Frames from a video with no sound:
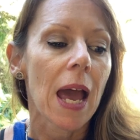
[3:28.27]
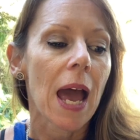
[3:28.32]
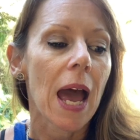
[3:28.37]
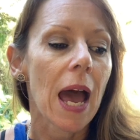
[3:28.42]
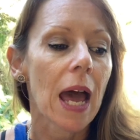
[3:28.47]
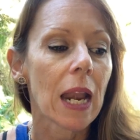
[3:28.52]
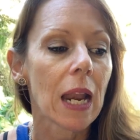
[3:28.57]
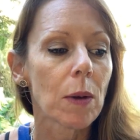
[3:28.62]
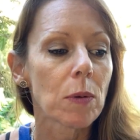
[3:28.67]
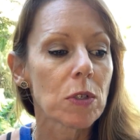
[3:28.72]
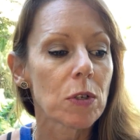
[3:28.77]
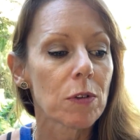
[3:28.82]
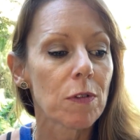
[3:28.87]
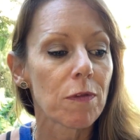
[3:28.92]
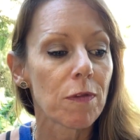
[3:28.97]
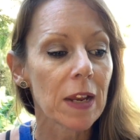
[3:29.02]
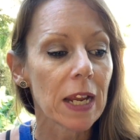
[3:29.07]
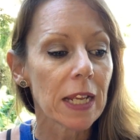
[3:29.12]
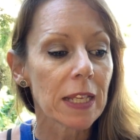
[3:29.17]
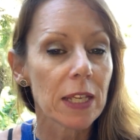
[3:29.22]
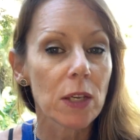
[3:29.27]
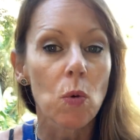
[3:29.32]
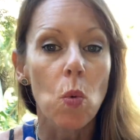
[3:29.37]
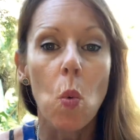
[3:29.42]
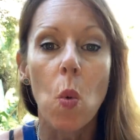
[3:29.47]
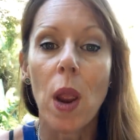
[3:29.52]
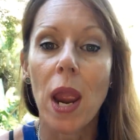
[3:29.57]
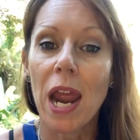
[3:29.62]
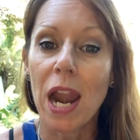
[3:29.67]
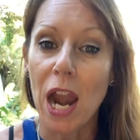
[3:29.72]
And I was reflecting
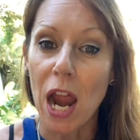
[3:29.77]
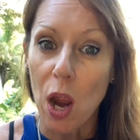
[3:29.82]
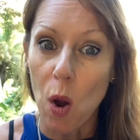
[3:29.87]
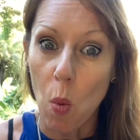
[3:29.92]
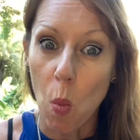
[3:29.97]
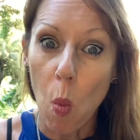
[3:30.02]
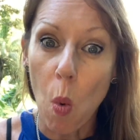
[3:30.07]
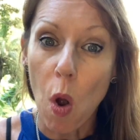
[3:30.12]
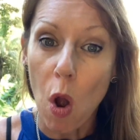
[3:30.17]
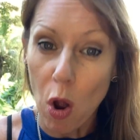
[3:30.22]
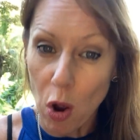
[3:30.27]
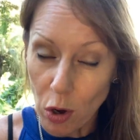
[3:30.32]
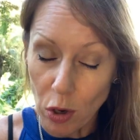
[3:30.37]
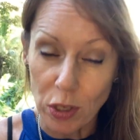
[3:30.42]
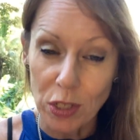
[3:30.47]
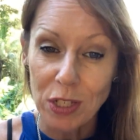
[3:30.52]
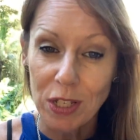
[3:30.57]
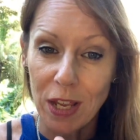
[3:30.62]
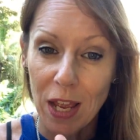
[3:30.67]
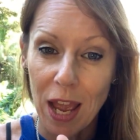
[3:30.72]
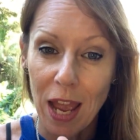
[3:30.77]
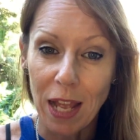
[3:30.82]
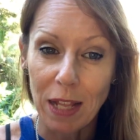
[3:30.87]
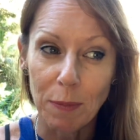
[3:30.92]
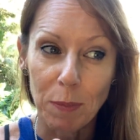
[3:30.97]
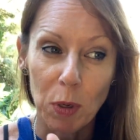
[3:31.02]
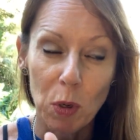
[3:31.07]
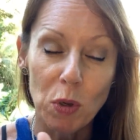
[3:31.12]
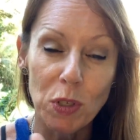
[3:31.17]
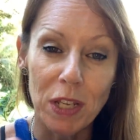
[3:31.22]
where I was, and
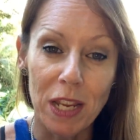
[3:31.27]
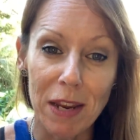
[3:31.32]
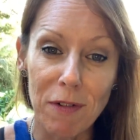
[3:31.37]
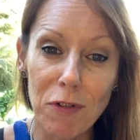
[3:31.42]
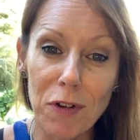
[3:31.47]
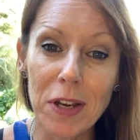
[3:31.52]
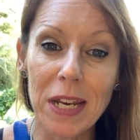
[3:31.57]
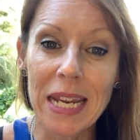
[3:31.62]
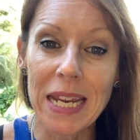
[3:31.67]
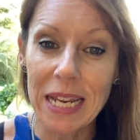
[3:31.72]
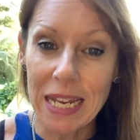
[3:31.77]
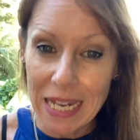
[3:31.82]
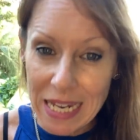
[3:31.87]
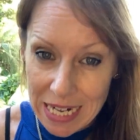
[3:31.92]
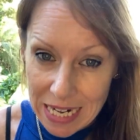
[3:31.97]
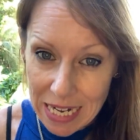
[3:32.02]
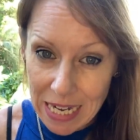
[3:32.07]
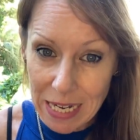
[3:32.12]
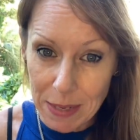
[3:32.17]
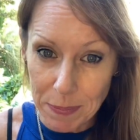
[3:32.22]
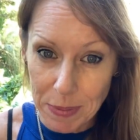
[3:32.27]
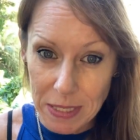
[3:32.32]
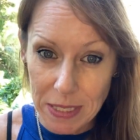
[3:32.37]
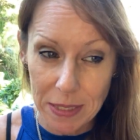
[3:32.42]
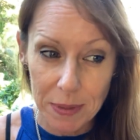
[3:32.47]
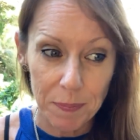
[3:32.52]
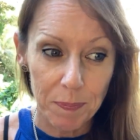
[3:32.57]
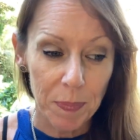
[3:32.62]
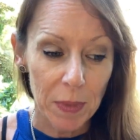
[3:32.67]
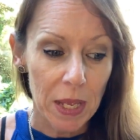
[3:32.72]
because every eclipse
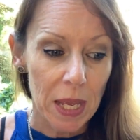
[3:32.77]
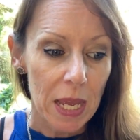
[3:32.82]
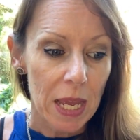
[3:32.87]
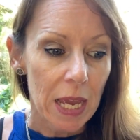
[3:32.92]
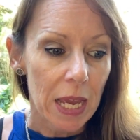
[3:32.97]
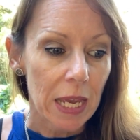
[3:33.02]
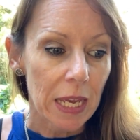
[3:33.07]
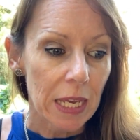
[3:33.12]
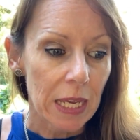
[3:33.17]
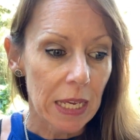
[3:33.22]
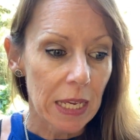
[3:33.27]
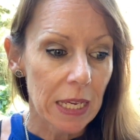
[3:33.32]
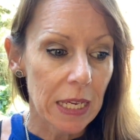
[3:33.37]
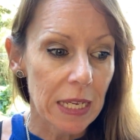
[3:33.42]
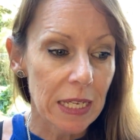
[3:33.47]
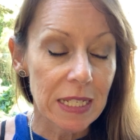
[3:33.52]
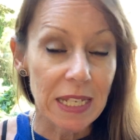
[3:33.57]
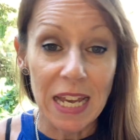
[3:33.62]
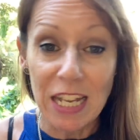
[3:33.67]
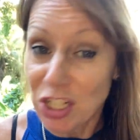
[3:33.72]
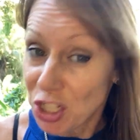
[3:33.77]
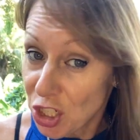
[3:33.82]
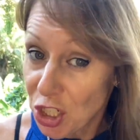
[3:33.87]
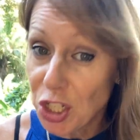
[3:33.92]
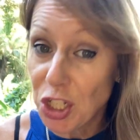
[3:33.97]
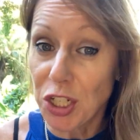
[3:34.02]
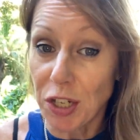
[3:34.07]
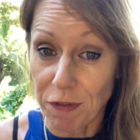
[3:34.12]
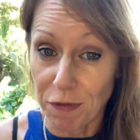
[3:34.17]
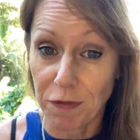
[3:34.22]
is a
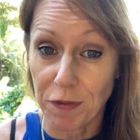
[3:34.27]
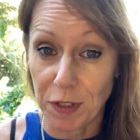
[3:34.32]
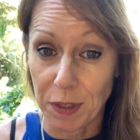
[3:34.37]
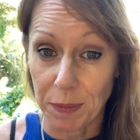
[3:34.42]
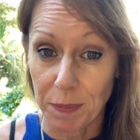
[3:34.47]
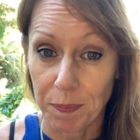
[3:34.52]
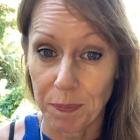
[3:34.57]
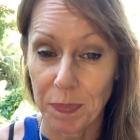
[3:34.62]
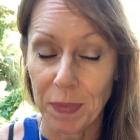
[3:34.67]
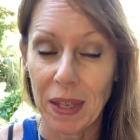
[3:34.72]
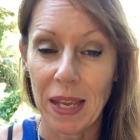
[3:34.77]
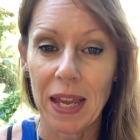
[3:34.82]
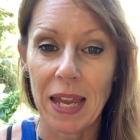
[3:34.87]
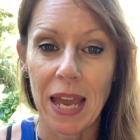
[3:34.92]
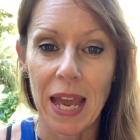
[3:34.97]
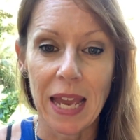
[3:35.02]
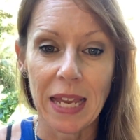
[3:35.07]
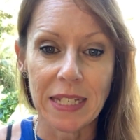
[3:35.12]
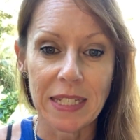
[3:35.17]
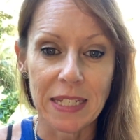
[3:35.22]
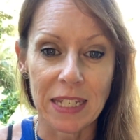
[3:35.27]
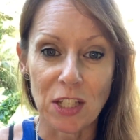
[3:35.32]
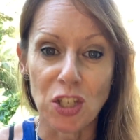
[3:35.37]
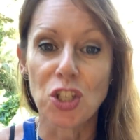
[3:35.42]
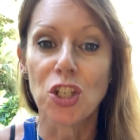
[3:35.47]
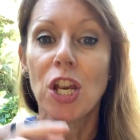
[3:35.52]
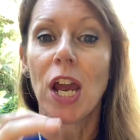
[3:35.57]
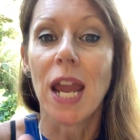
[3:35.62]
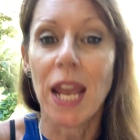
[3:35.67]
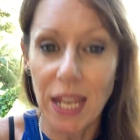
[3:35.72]
shift, it's a
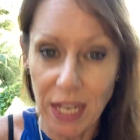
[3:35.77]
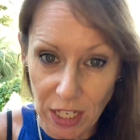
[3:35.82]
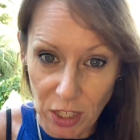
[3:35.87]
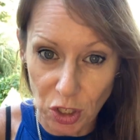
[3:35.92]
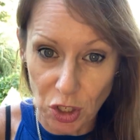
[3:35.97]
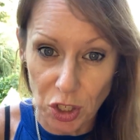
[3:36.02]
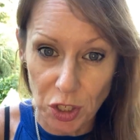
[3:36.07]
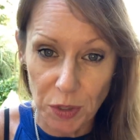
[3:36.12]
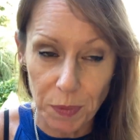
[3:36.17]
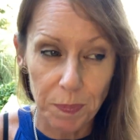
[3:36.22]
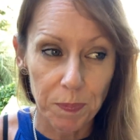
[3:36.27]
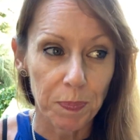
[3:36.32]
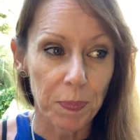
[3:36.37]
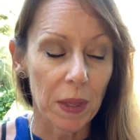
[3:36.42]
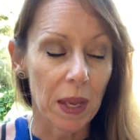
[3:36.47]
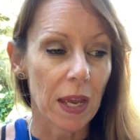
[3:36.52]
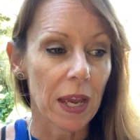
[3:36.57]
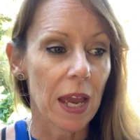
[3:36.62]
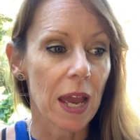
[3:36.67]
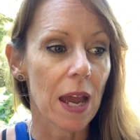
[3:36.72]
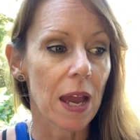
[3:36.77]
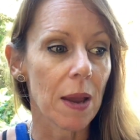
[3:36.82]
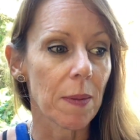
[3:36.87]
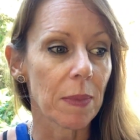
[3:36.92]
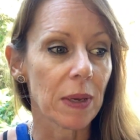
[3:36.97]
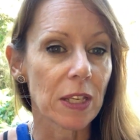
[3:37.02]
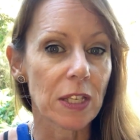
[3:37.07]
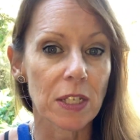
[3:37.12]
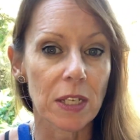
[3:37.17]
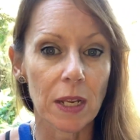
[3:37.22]
change,
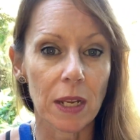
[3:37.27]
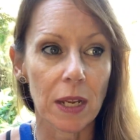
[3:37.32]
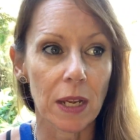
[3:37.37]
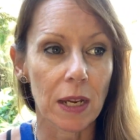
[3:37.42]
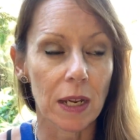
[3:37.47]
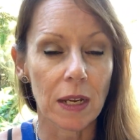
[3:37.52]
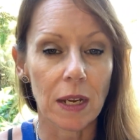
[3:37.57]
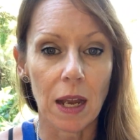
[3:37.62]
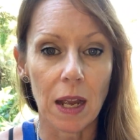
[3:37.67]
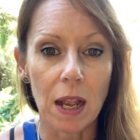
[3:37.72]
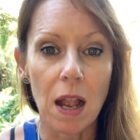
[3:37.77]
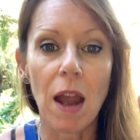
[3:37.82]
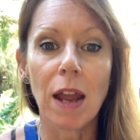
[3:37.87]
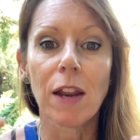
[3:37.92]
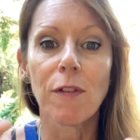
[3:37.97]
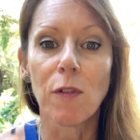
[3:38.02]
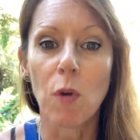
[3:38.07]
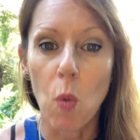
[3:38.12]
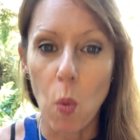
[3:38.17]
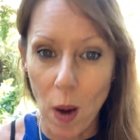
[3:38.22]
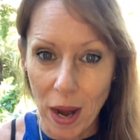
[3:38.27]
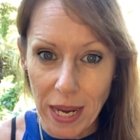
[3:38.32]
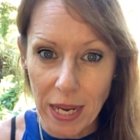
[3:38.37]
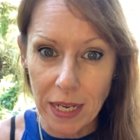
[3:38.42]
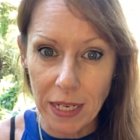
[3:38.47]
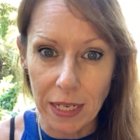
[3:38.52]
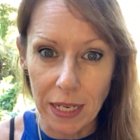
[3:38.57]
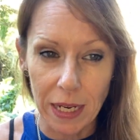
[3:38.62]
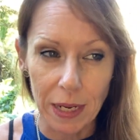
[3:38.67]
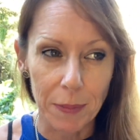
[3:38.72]
it's a kind of
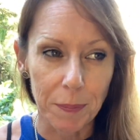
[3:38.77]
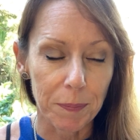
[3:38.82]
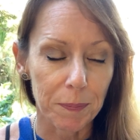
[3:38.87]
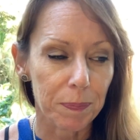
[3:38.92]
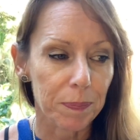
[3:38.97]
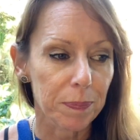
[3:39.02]
awakening